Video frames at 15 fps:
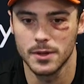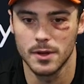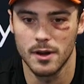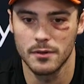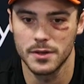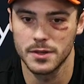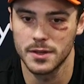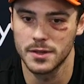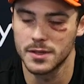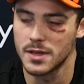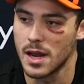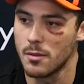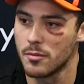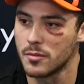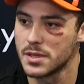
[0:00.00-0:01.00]
you know, obviously, it's a
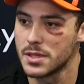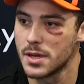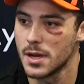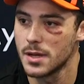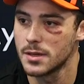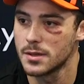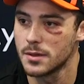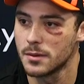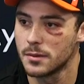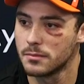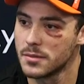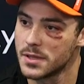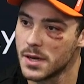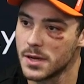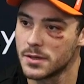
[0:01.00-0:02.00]
game of mistakes, so
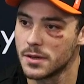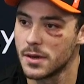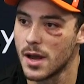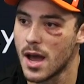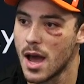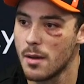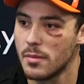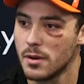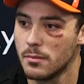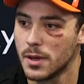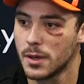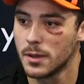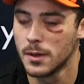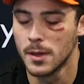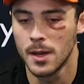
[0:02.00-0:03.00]
mistakes are going to happen.
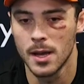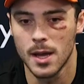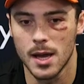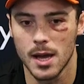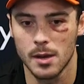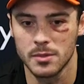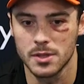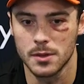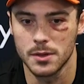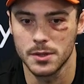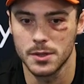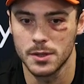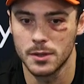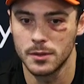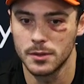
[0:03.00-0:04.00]
But um, as long
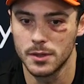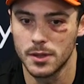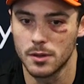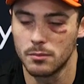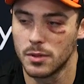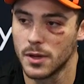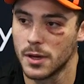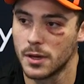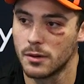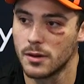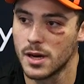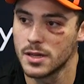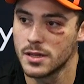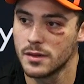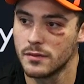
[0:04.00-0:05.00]
as you're you know playing
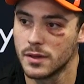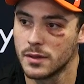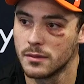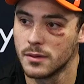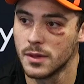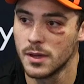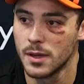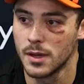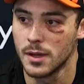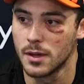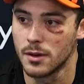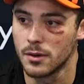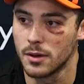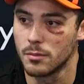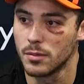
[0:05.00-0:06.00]
aggressive and
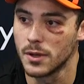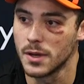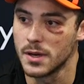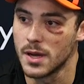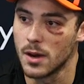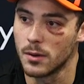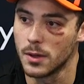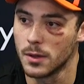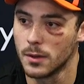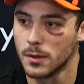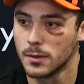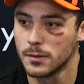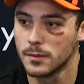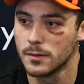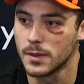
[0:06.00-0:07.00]
you know you're playing
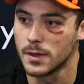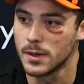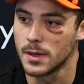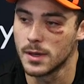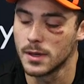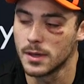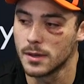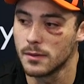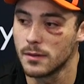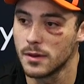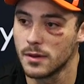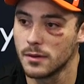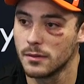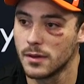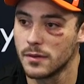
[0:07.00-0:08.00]
downhill, then uh, I
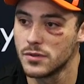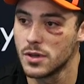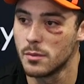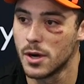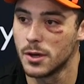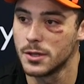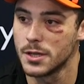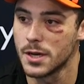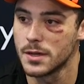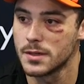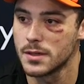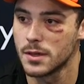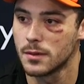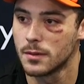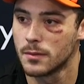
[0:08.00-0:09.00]
think it gives you a better
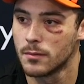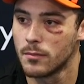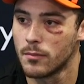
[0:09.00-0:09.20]
chance. So,